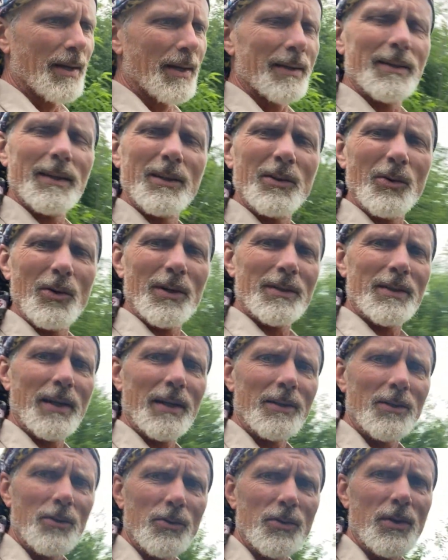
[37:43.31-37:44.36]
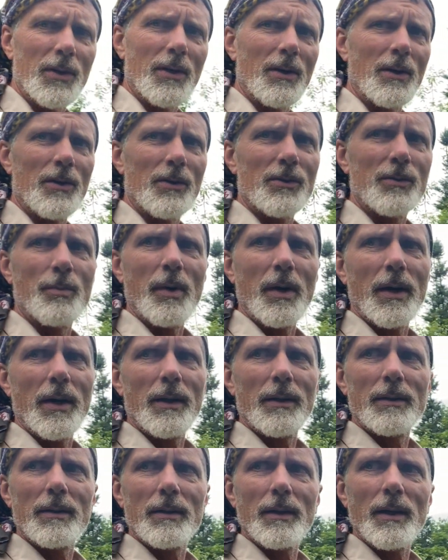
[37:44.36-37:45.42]
Didn't want to take 2 zeros,
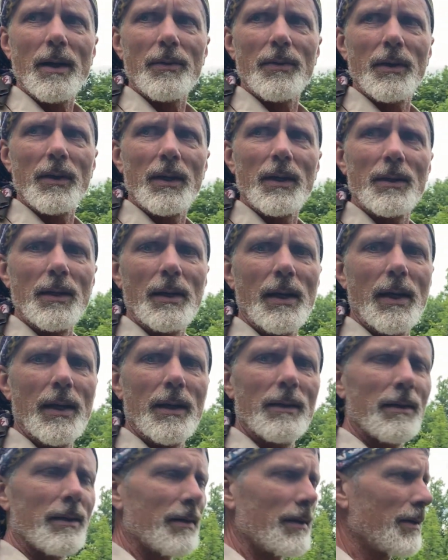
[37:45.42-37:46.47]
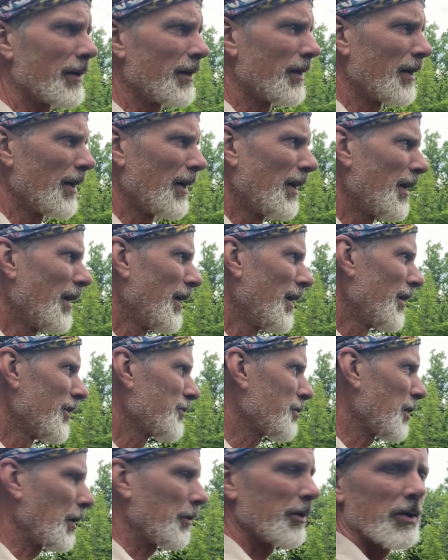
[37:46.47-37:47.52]
but I think in the end, it's
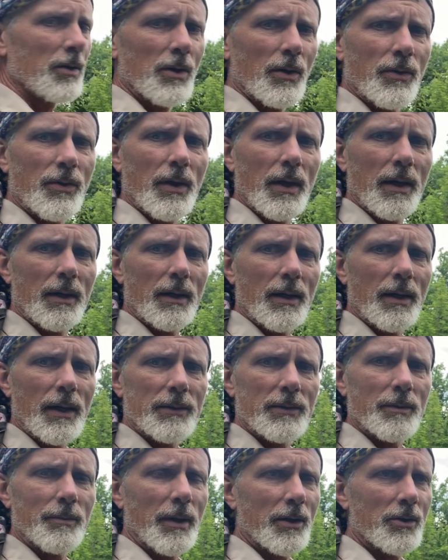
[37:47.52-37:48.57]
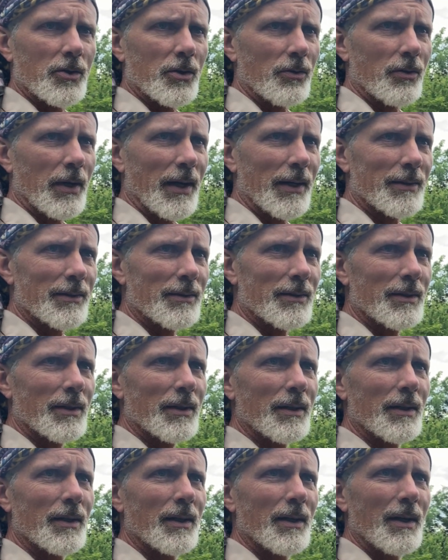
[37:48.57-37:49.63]
probably a good thing. I got some extra rest.
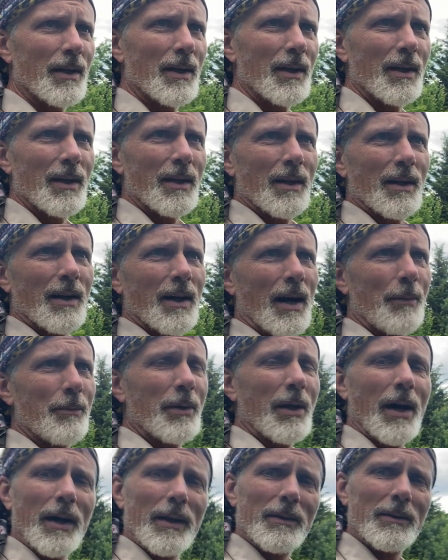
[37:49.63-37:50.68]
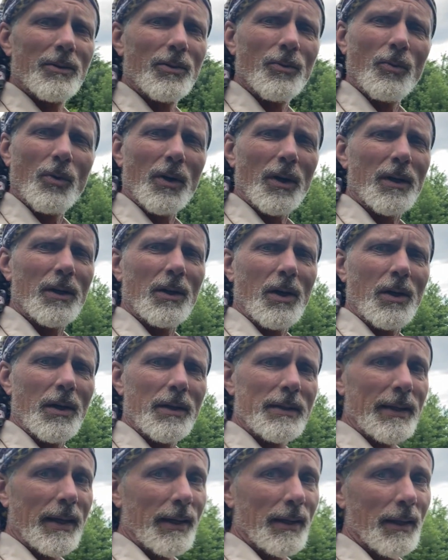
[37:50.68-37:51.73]
I'm not working on a
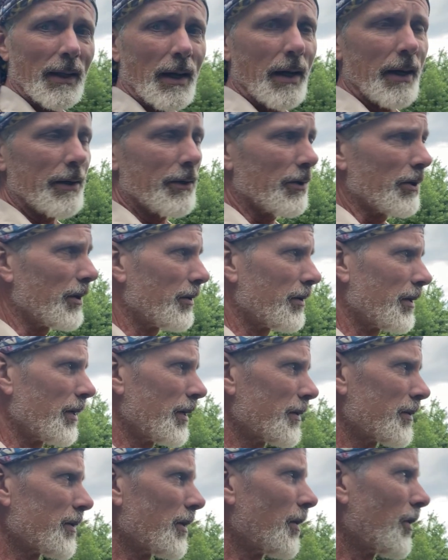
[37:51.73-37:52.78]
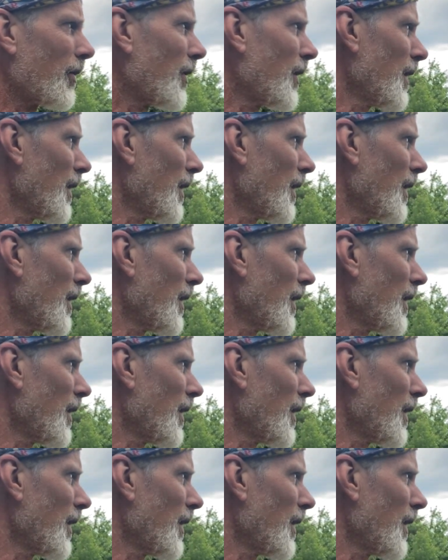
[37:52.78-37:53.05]
deadline or anything, so.